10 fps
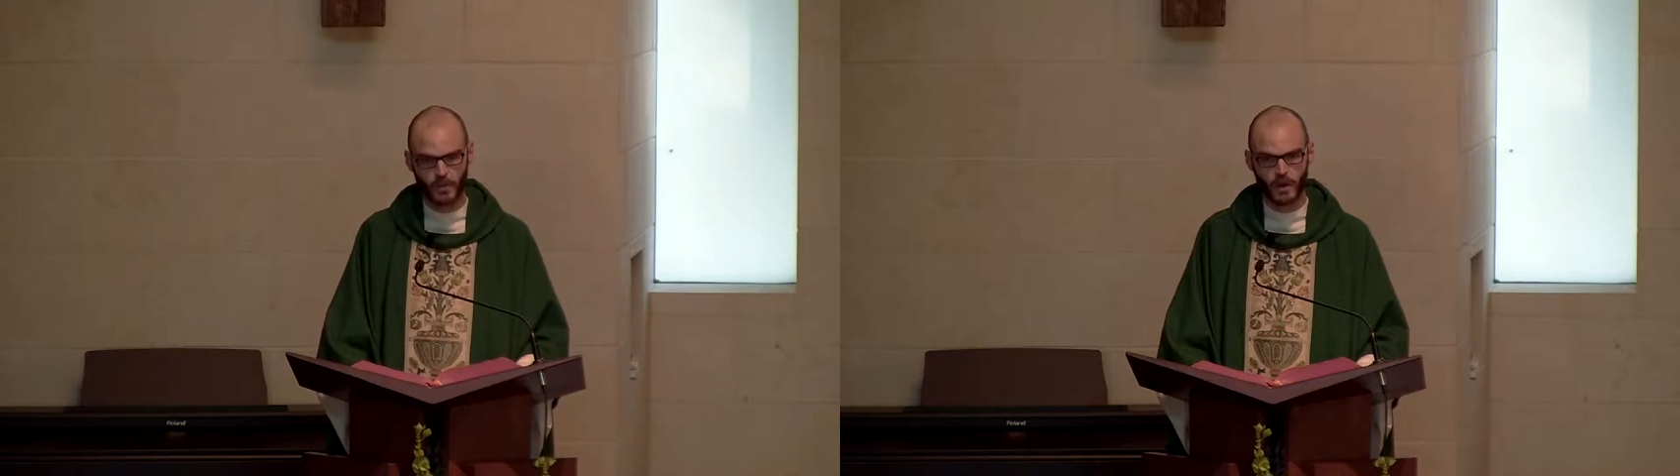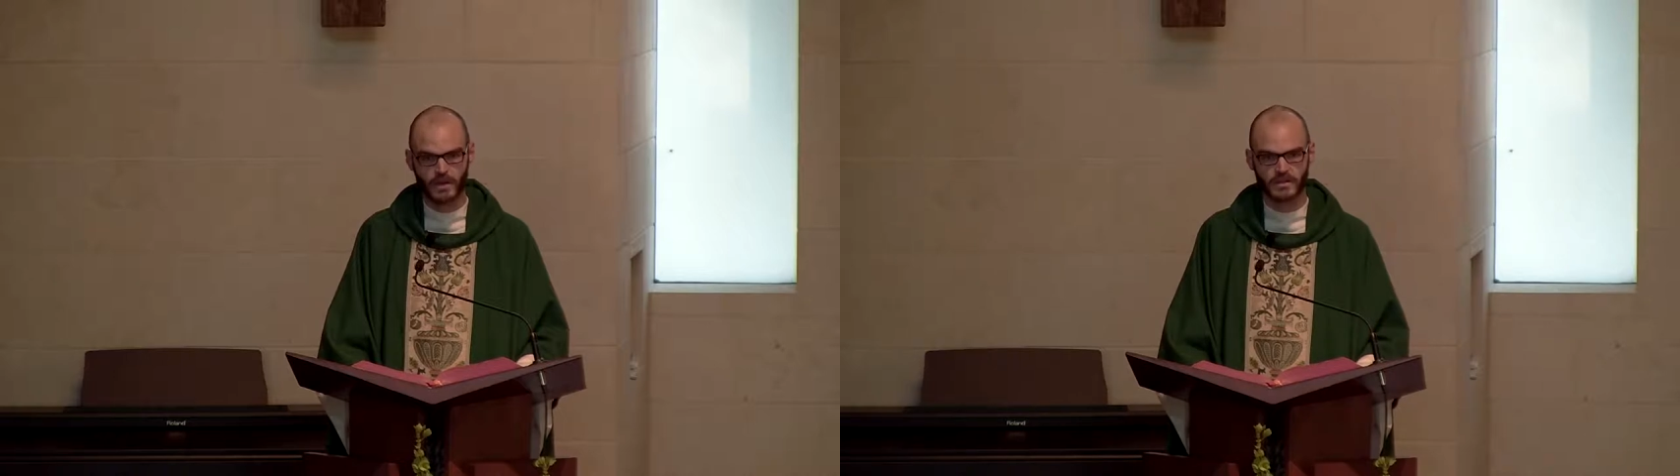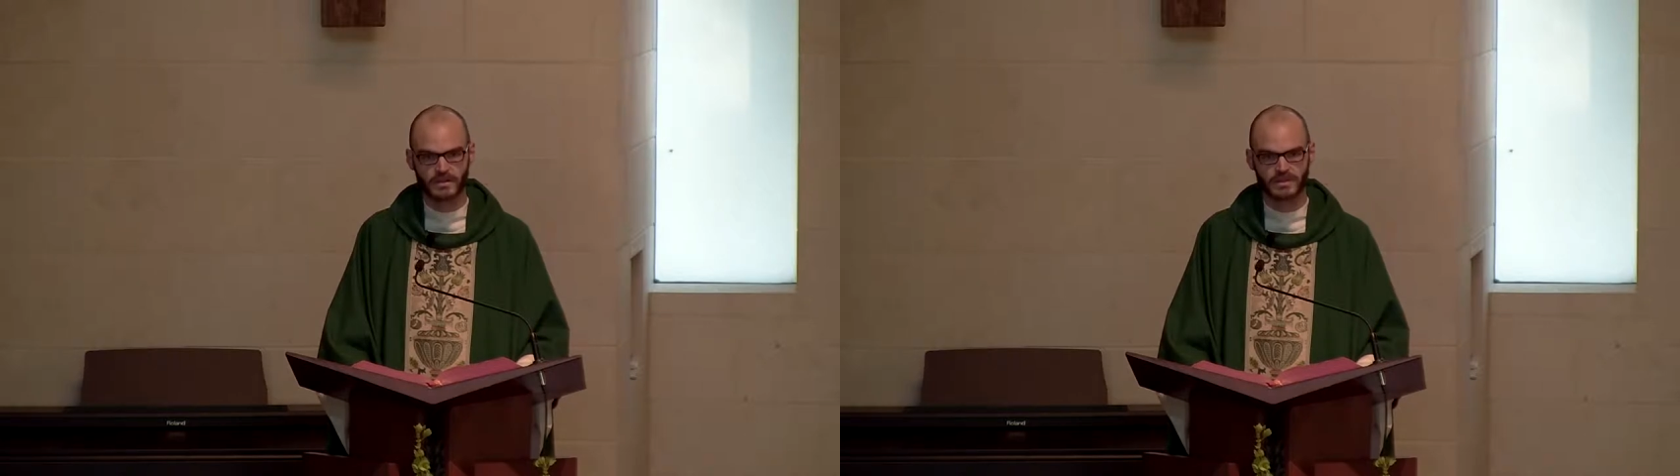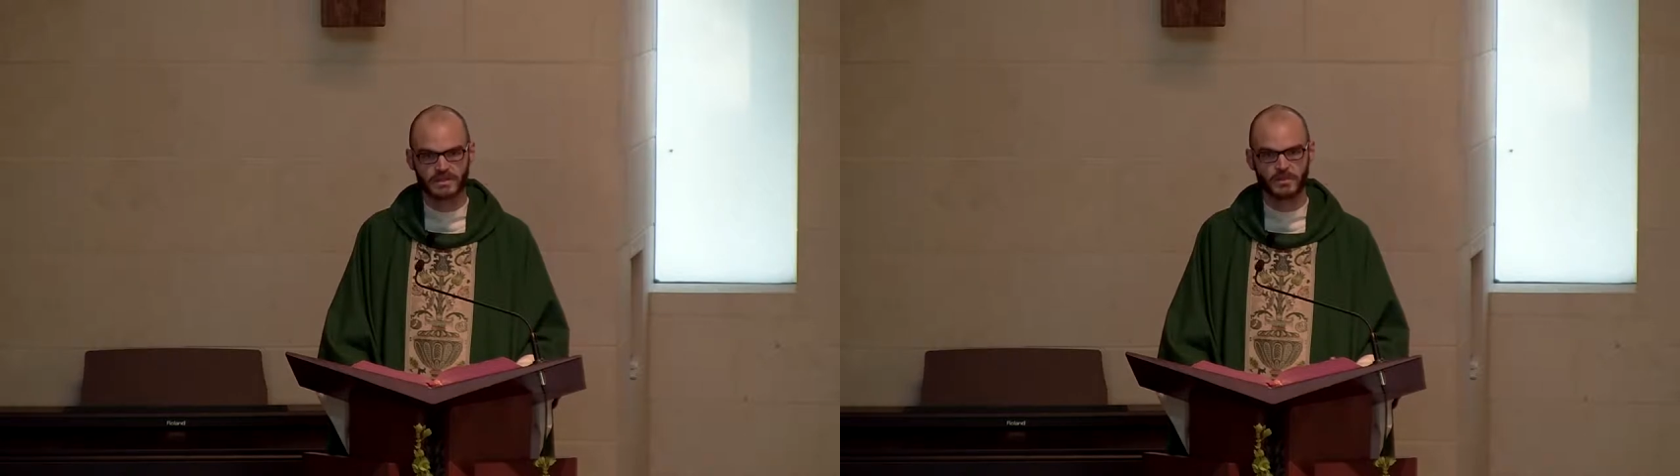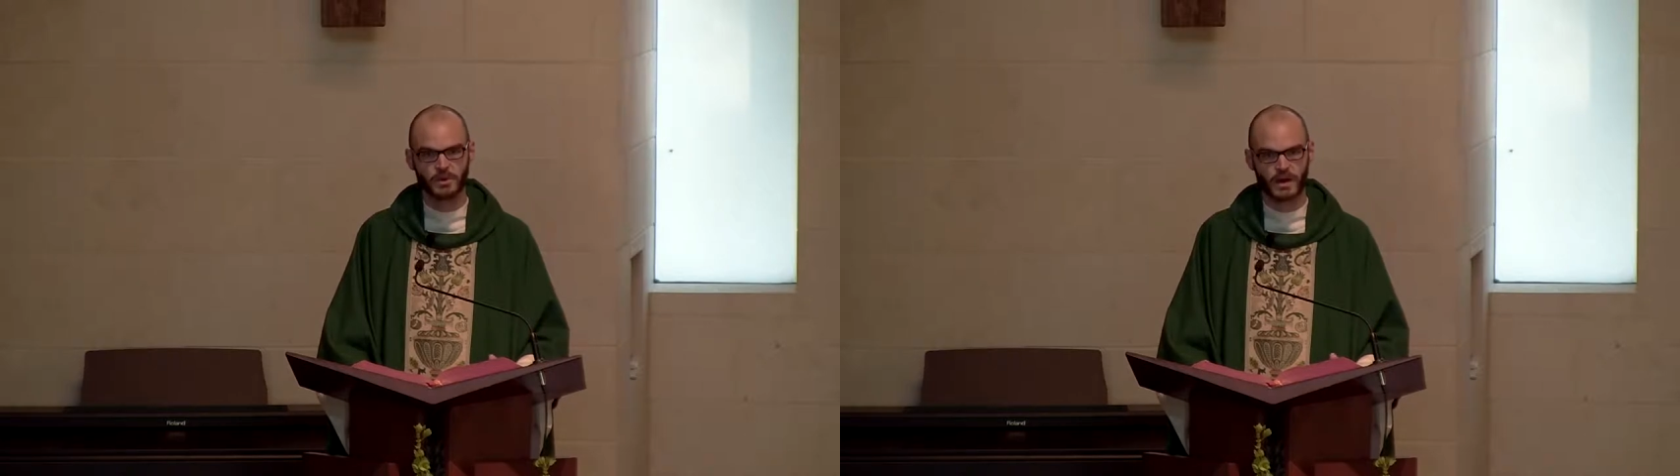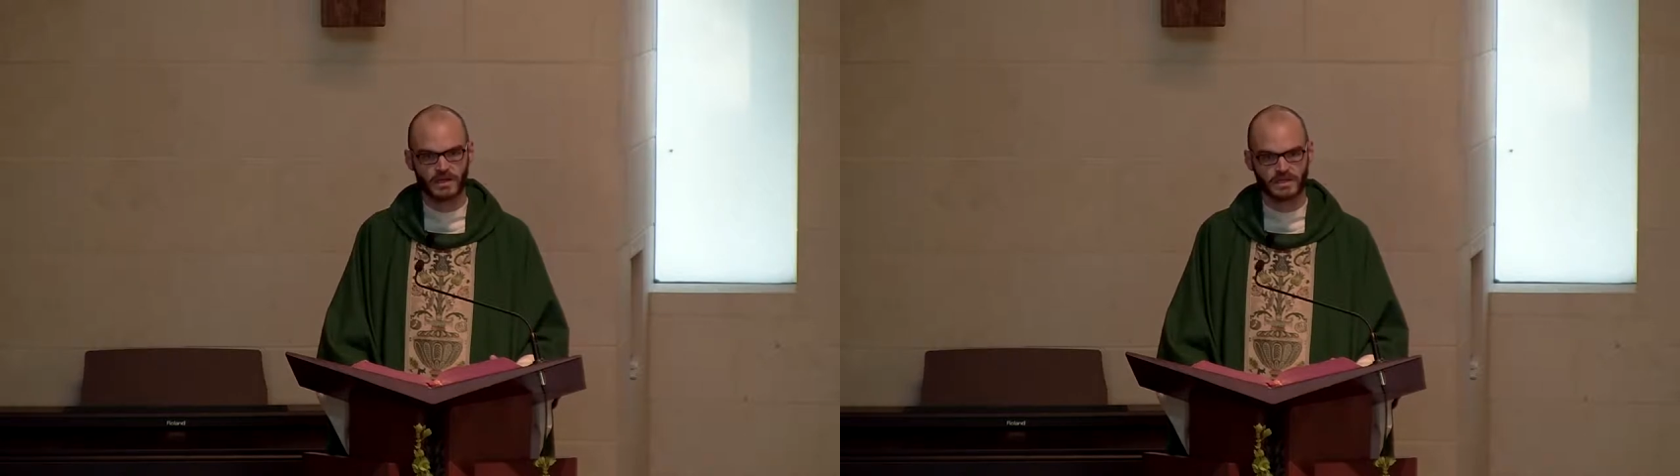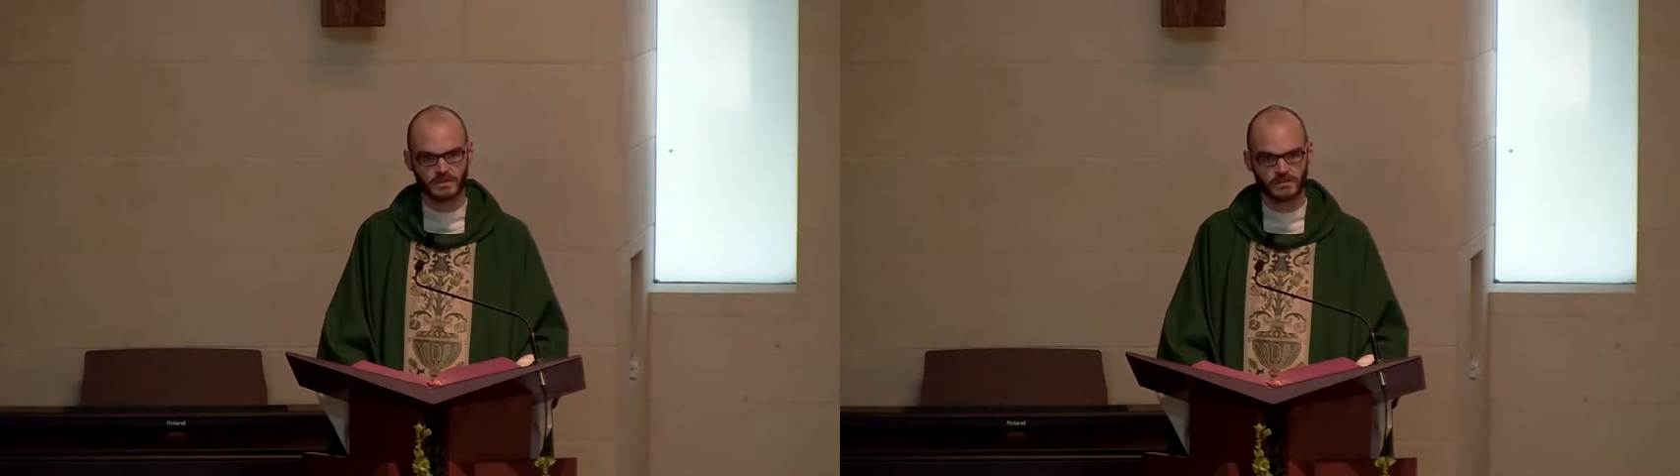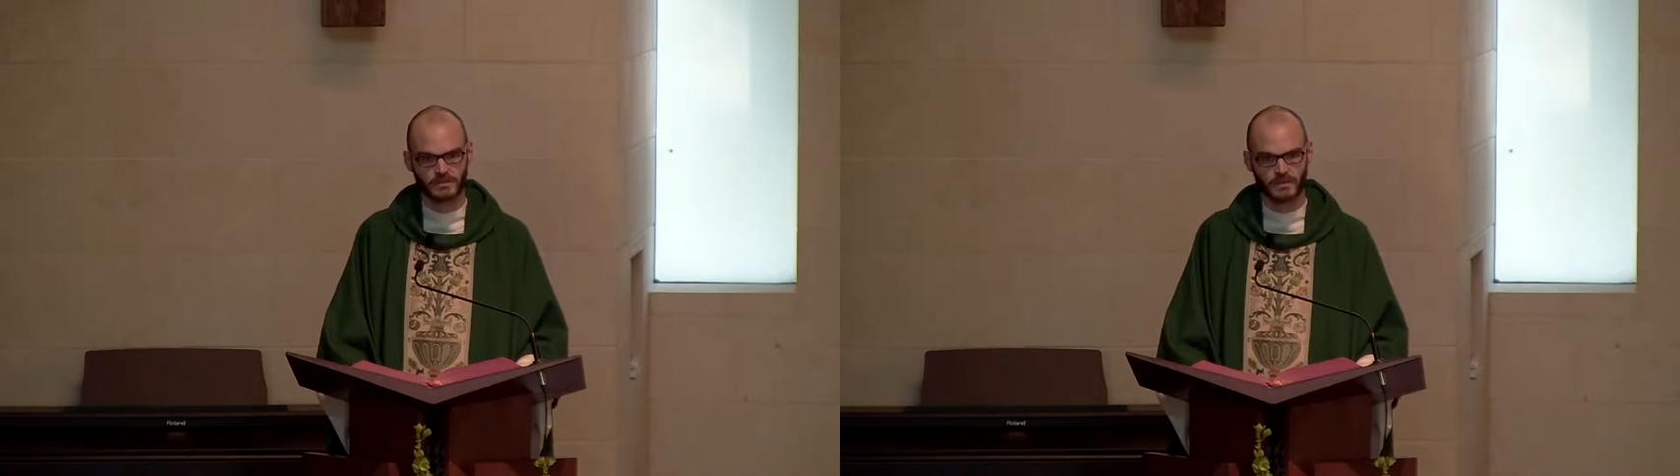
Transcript: way that is surprising,